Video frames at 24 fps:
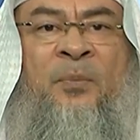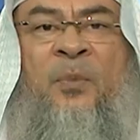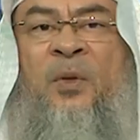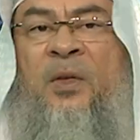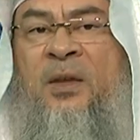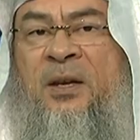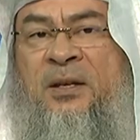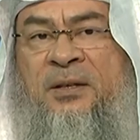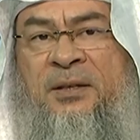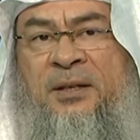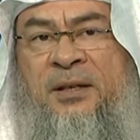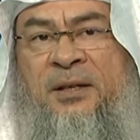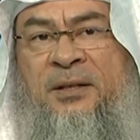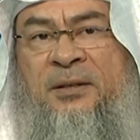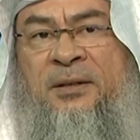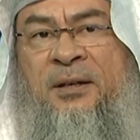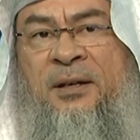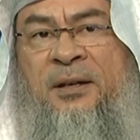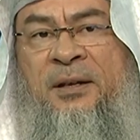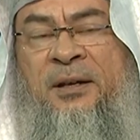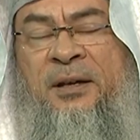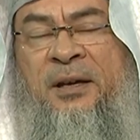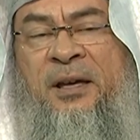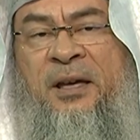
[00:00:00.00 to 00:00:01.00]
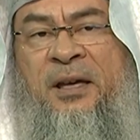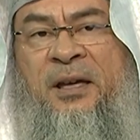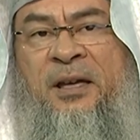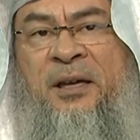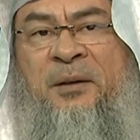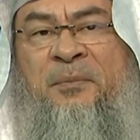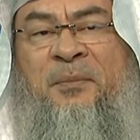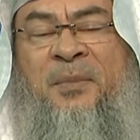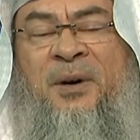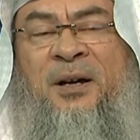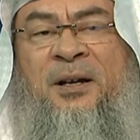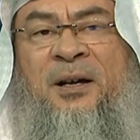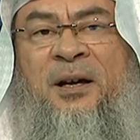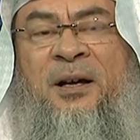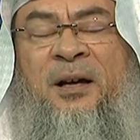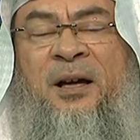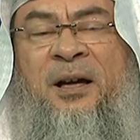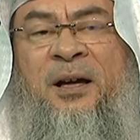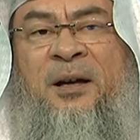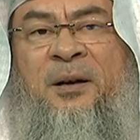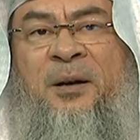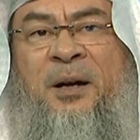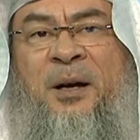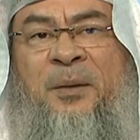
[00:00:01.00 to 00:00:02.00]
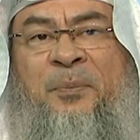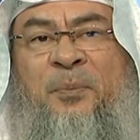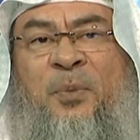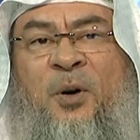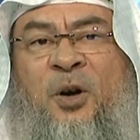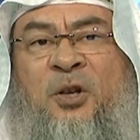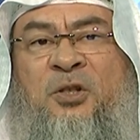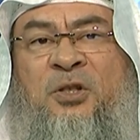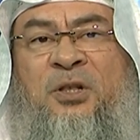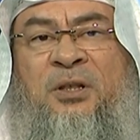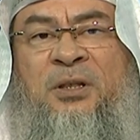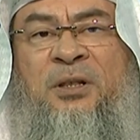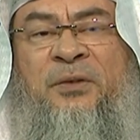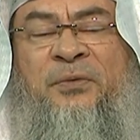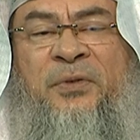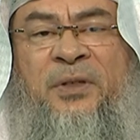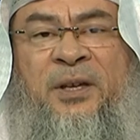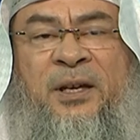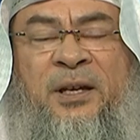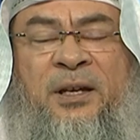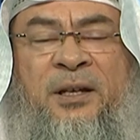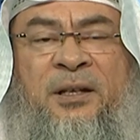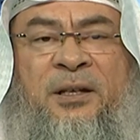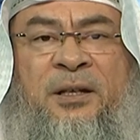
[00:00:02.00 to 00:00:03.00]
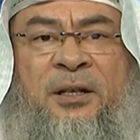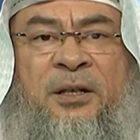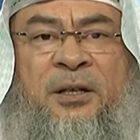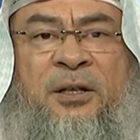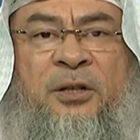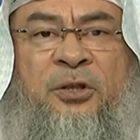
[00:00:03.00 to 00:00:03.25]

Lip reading: this is a positive thing